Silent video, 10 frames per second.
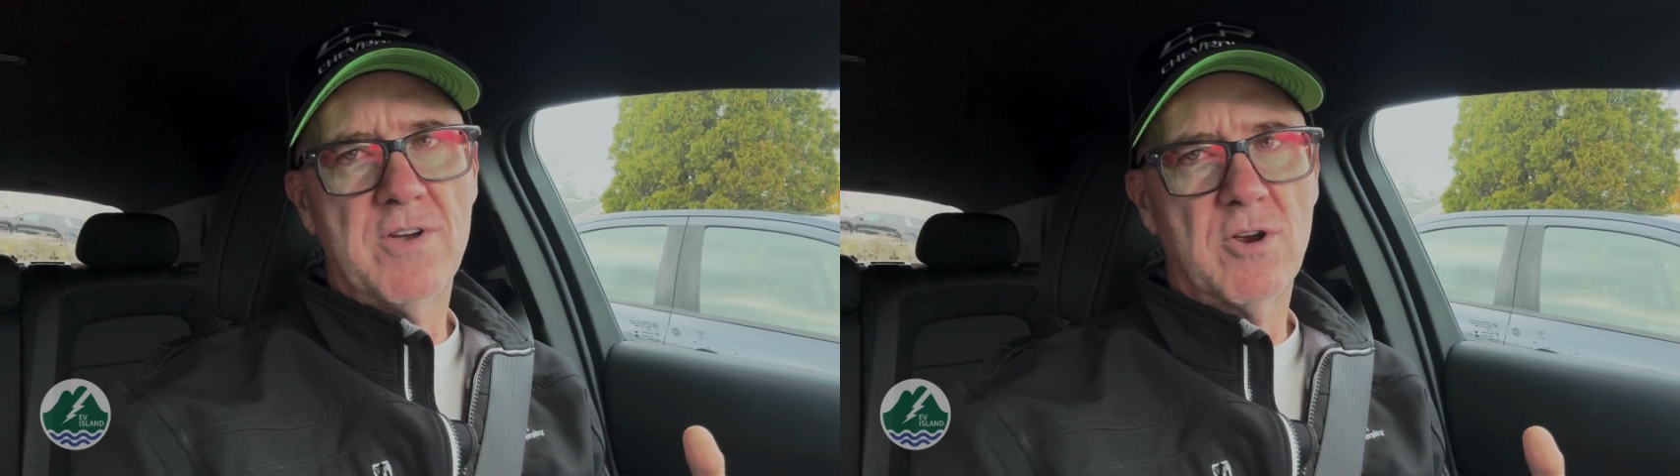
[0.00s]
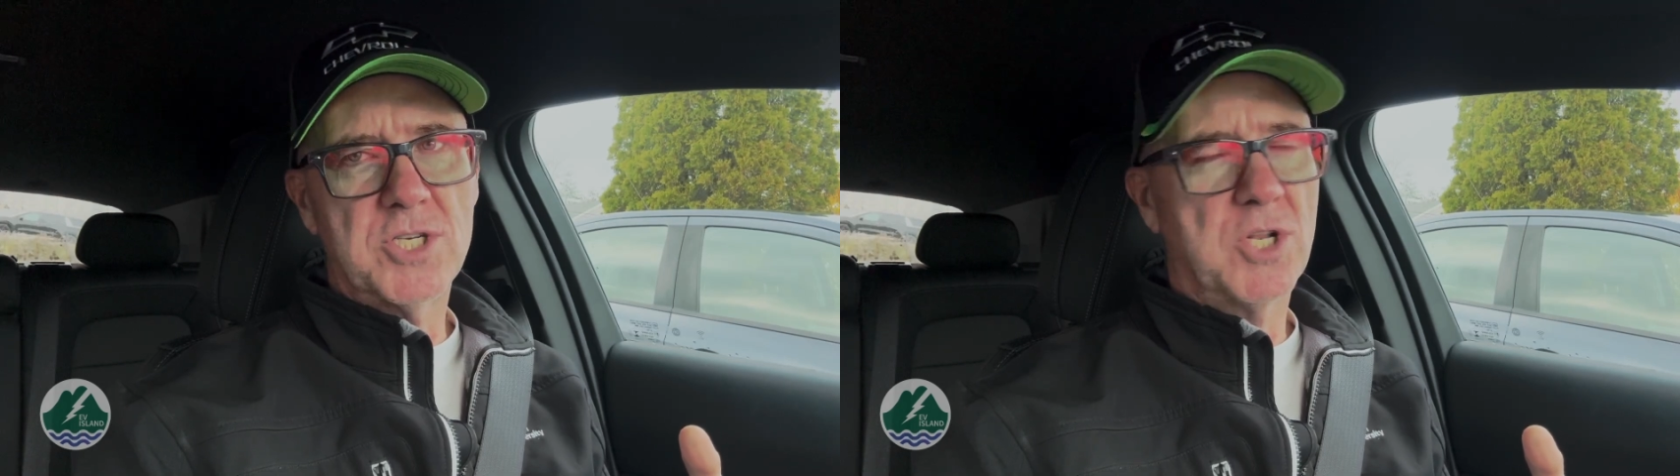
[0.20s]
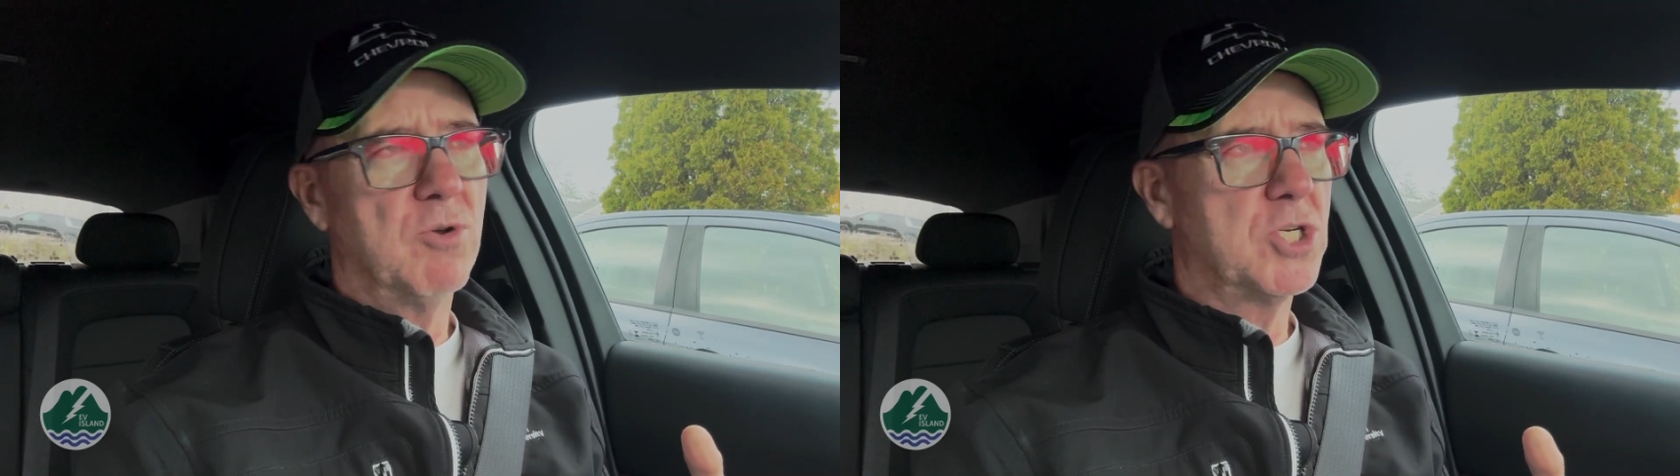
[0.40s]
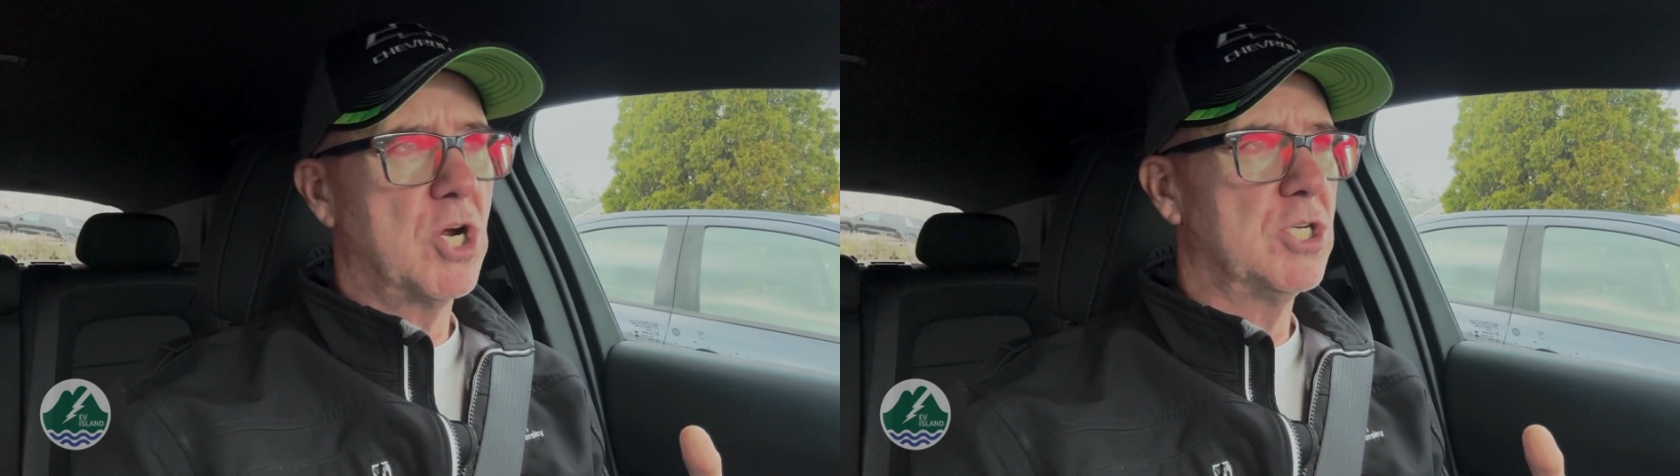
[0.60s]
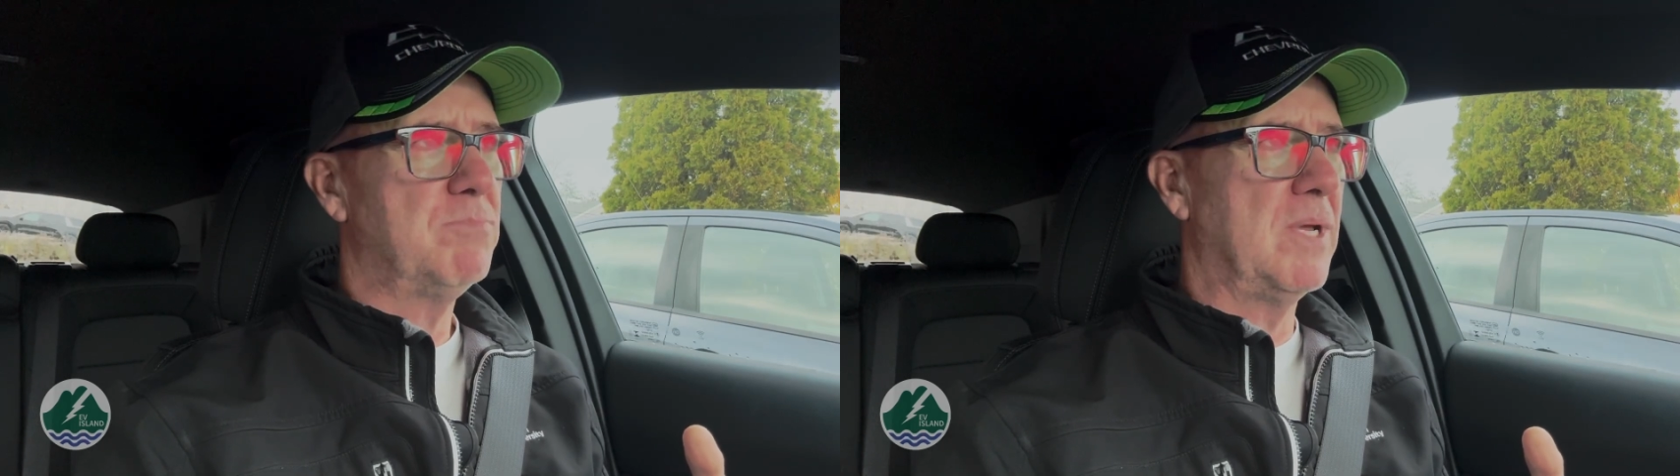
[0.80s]
very slow
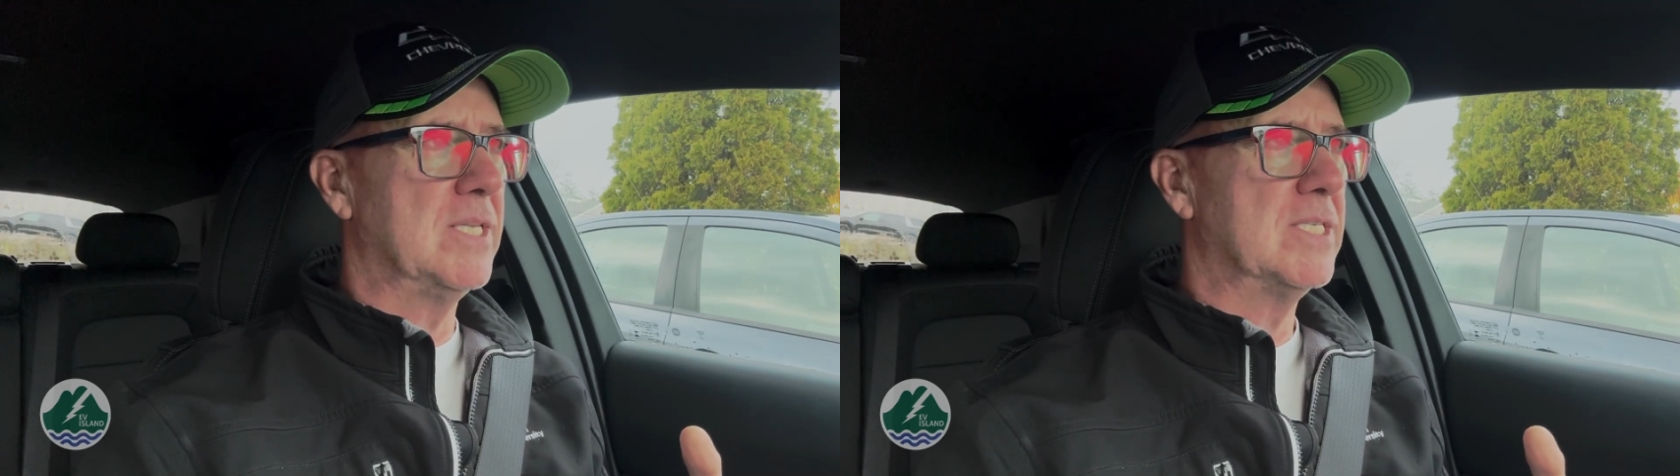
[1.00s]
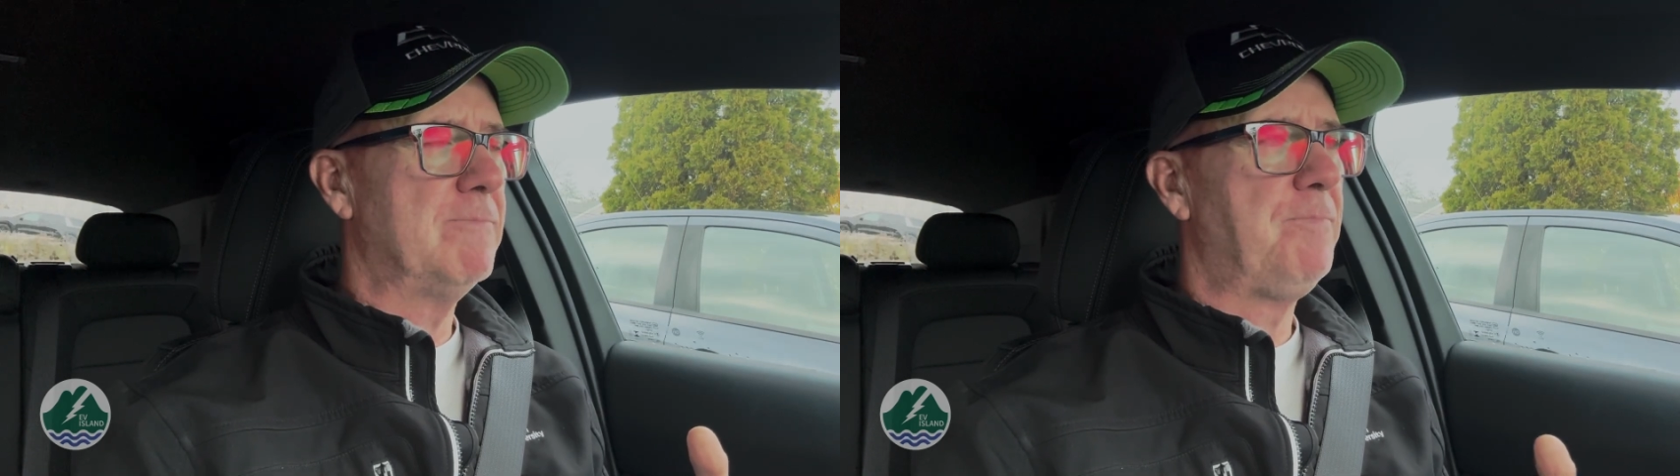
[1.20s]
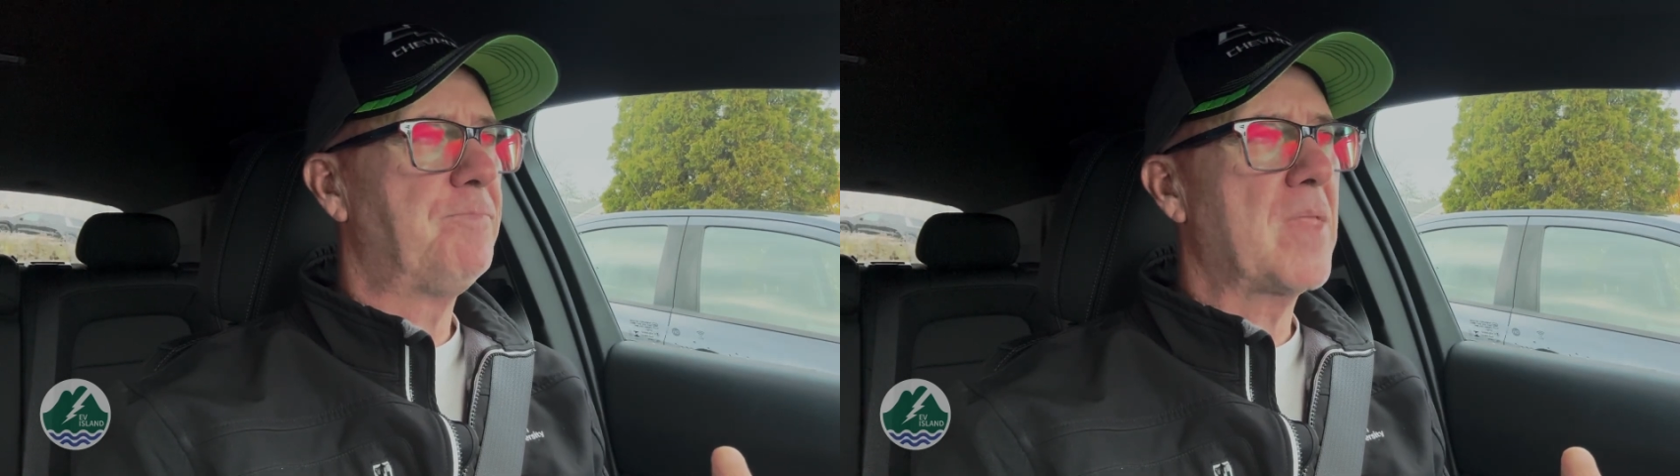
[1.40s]
charge speeds.